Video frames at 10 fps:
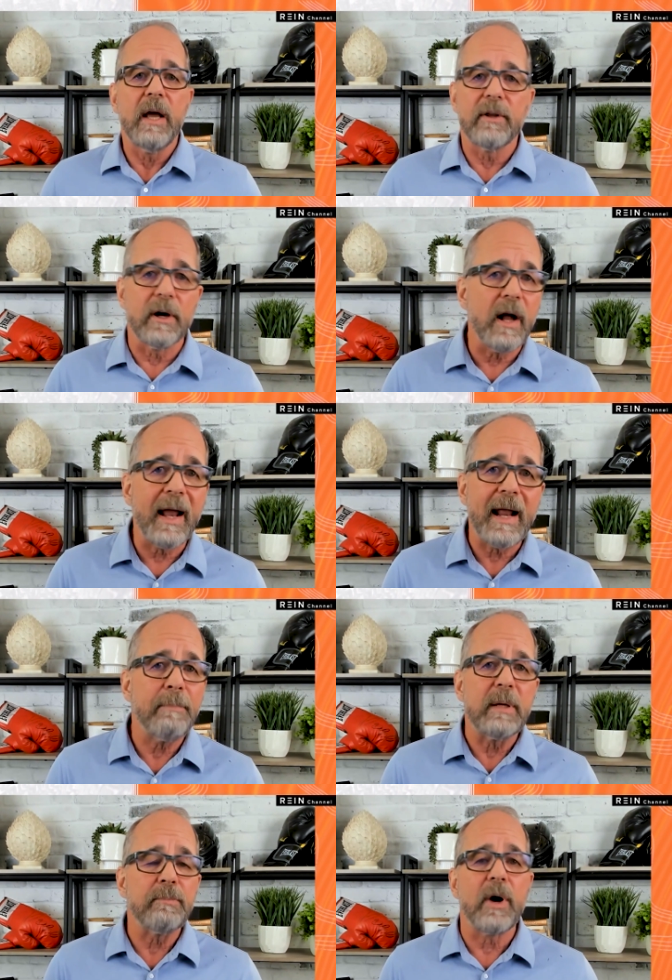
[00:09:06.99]
They're not
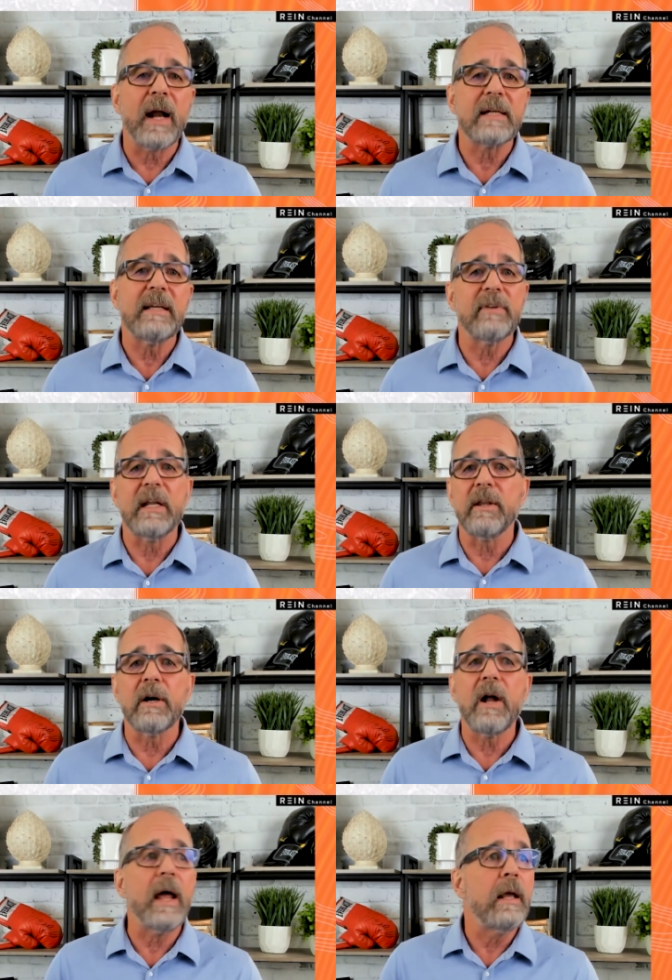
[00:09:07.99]
upping productivity. They're
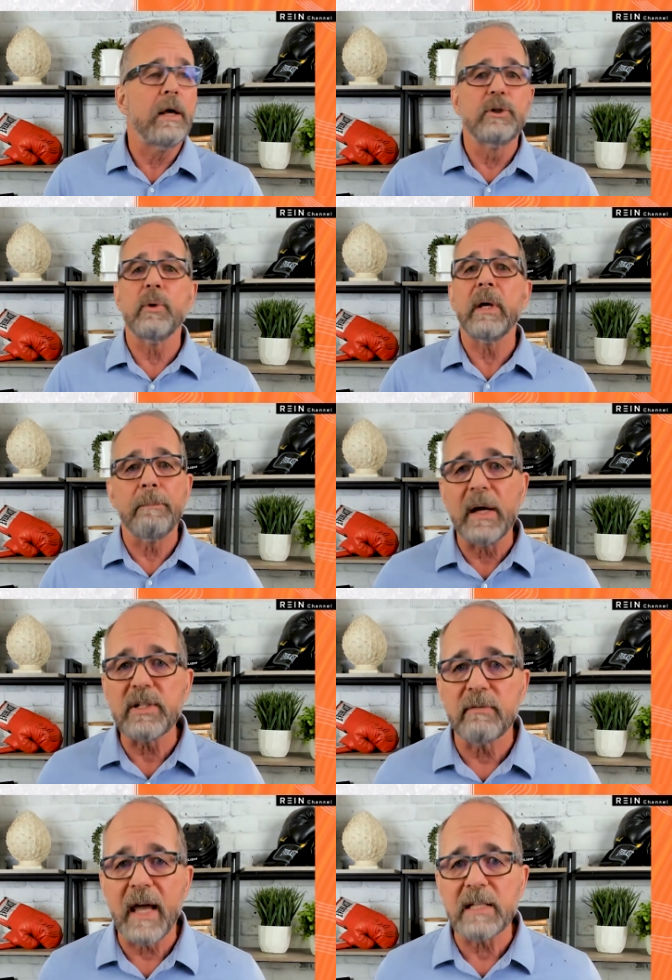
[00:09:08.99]
not doing a
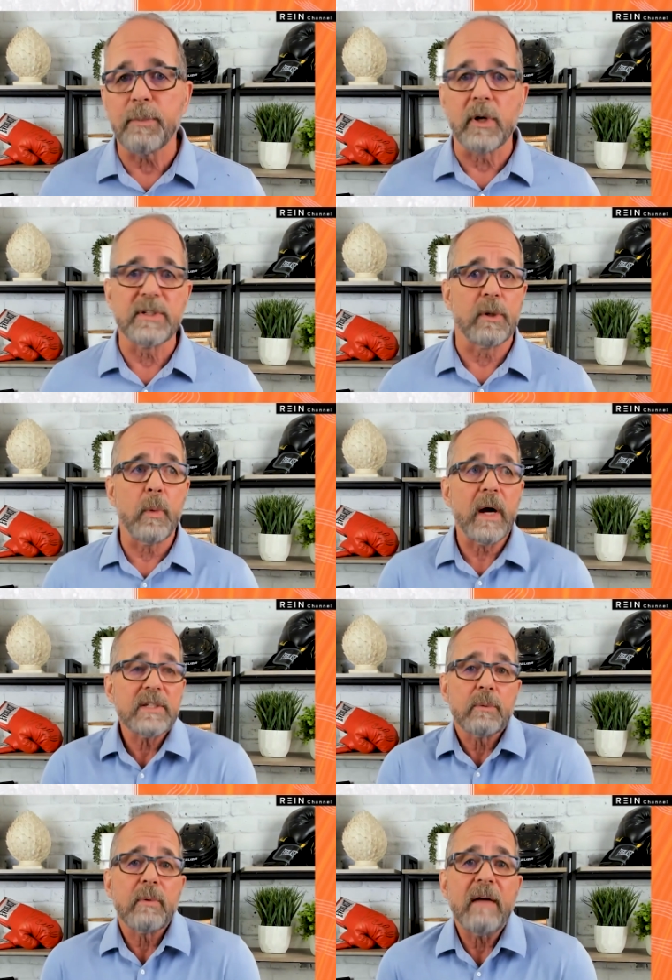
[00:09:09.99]
bunch of exports. So where's
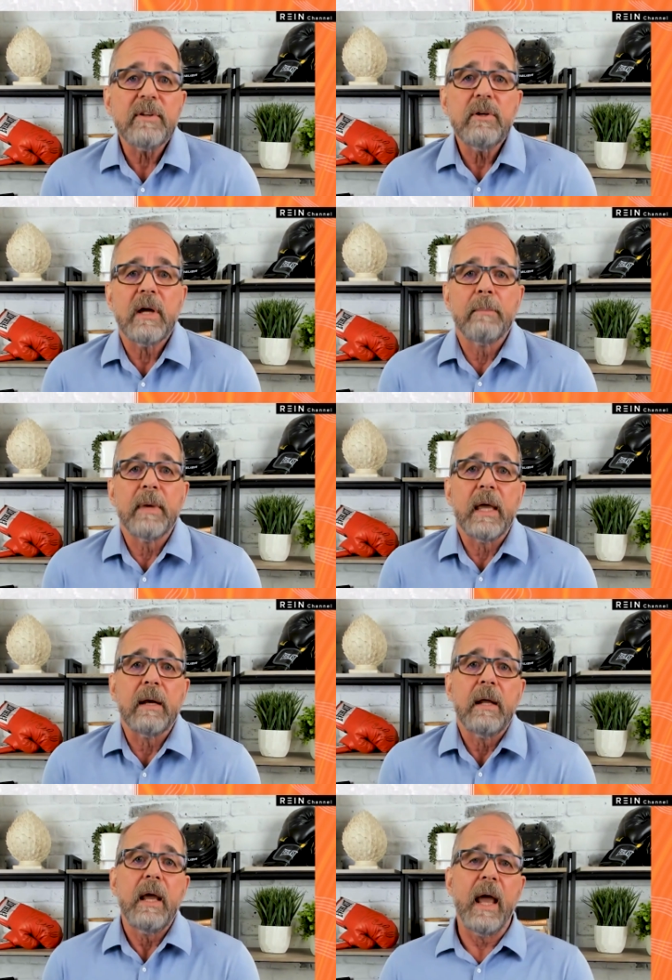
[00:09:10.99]
the revenue coming in?